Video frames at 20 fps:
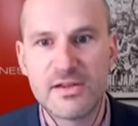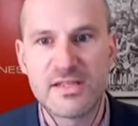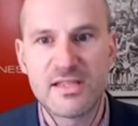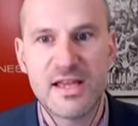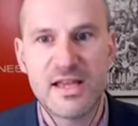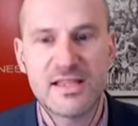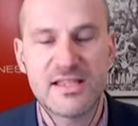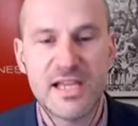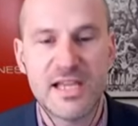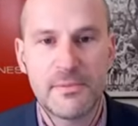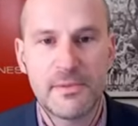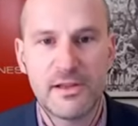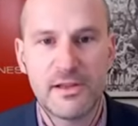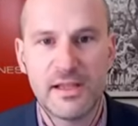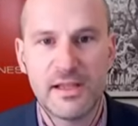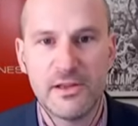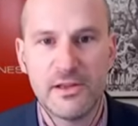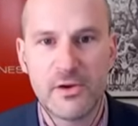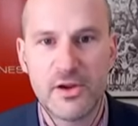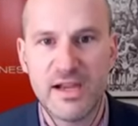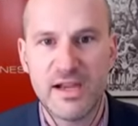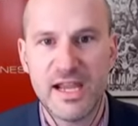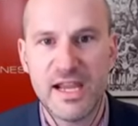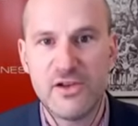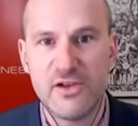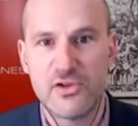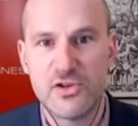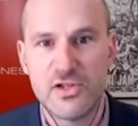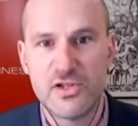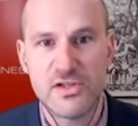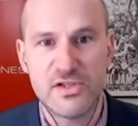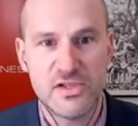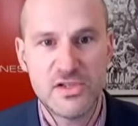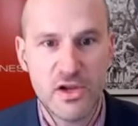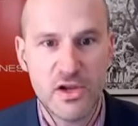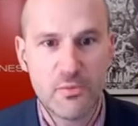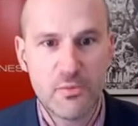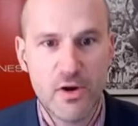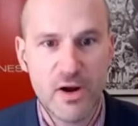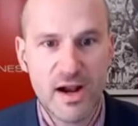they're typically looking to introduce
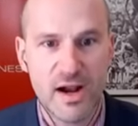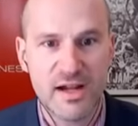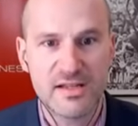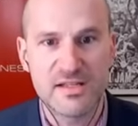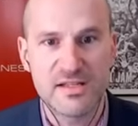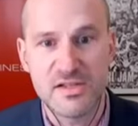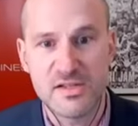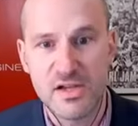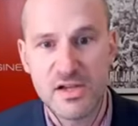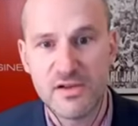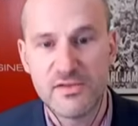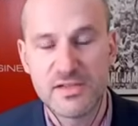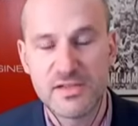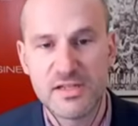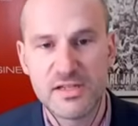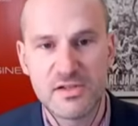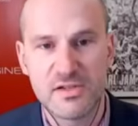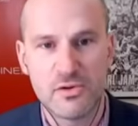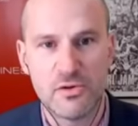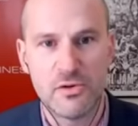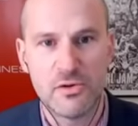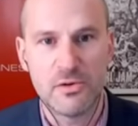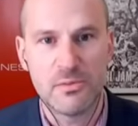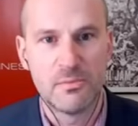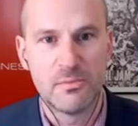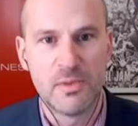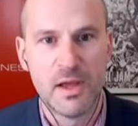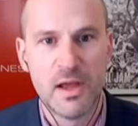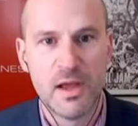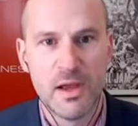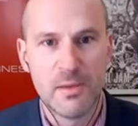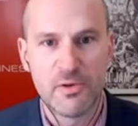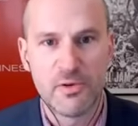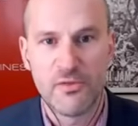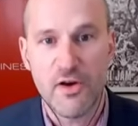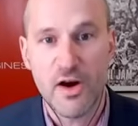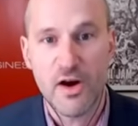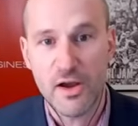new products and services or provide